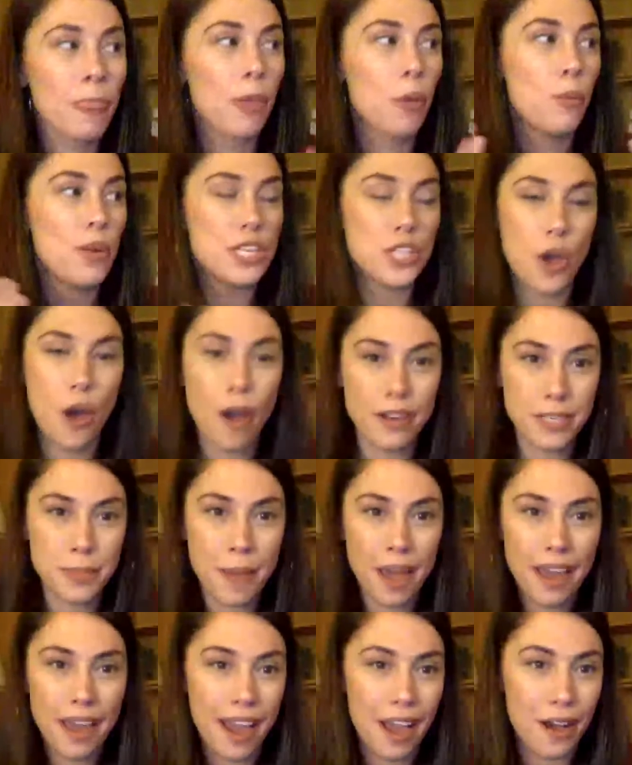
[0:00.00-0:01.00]
We talked
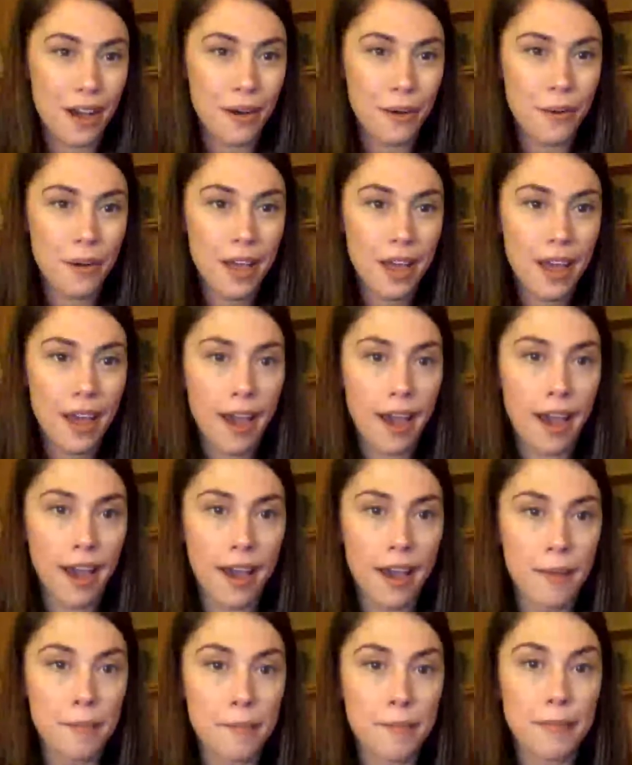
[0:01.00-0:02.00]
about how
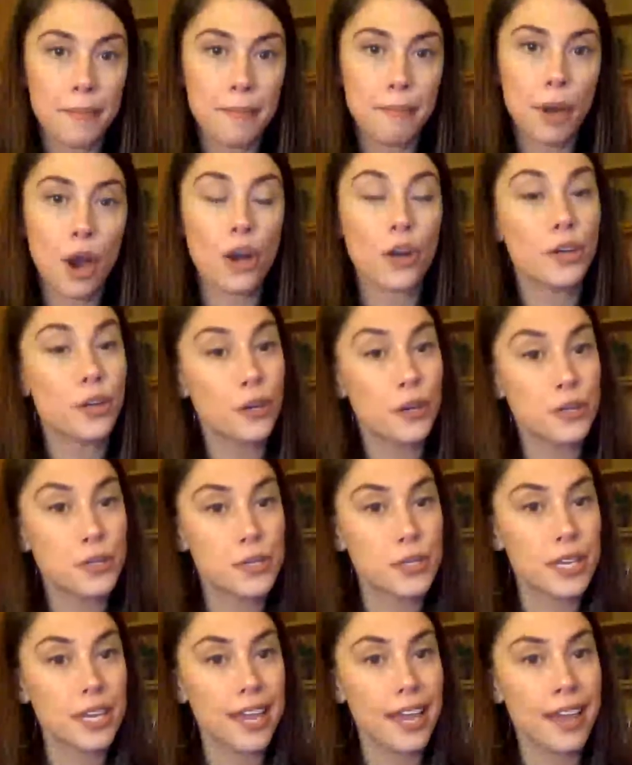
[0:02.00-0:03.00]

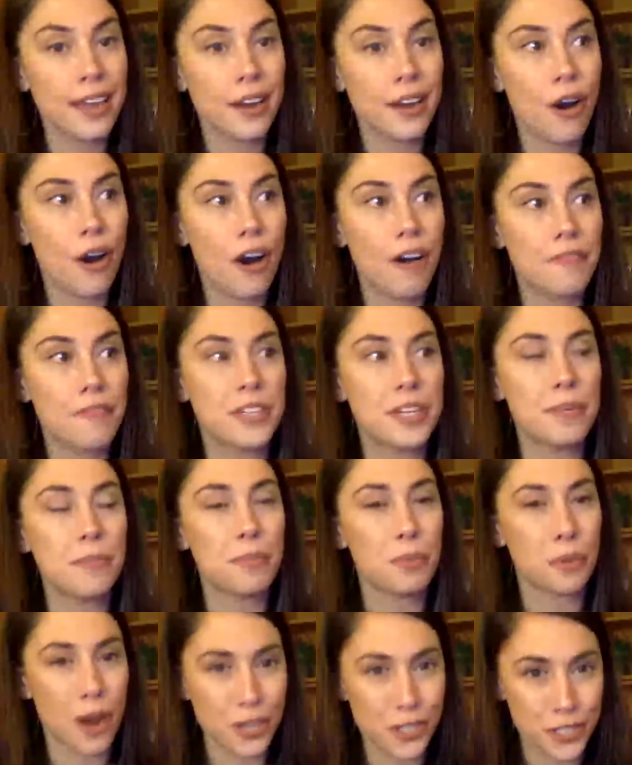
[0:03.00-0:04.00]
partners can often
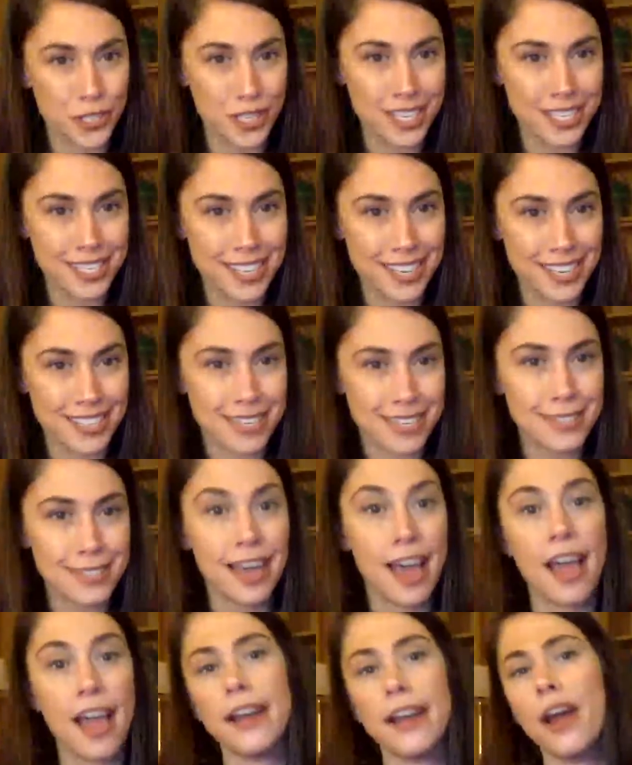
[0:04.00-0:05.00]
brush these things
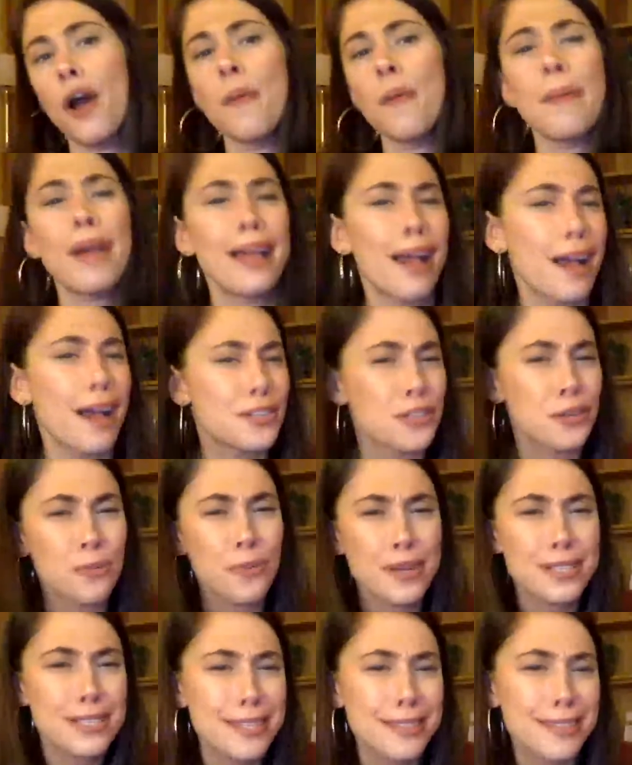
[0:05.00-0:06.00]
aside. Oh my gosh, it
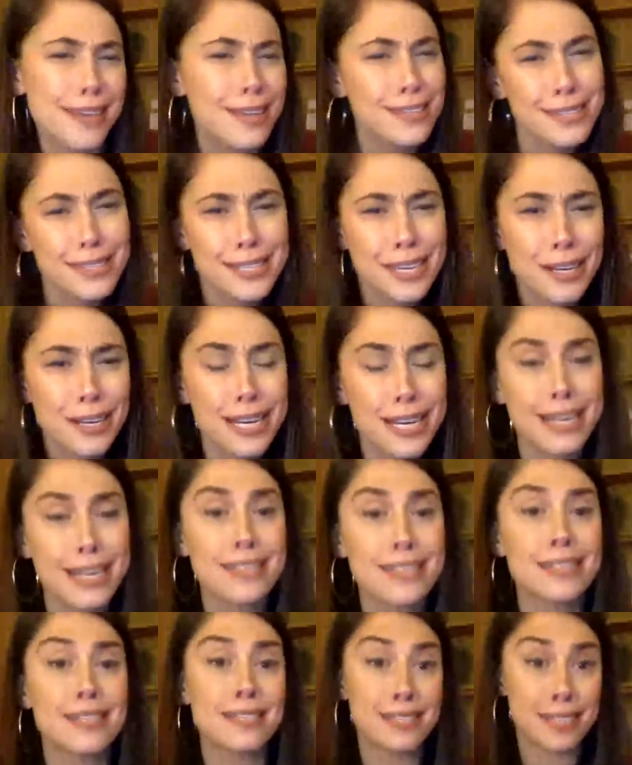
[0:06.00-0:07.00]
wasn't that
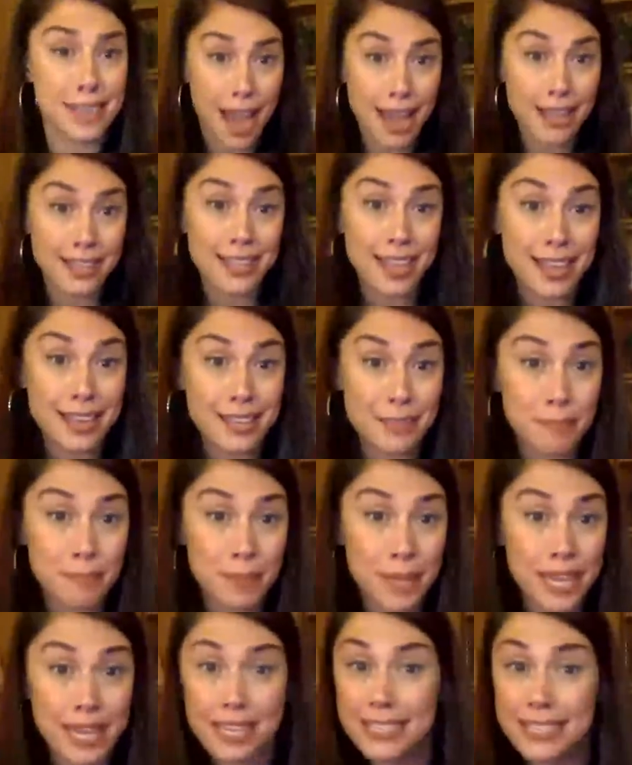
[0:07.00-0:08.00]
serious. It's not that
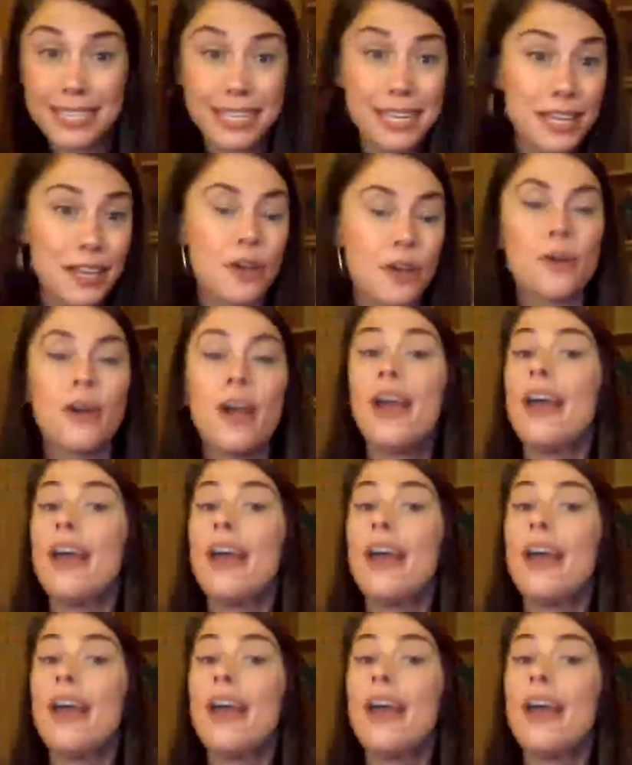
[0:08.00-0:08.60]
big a deal.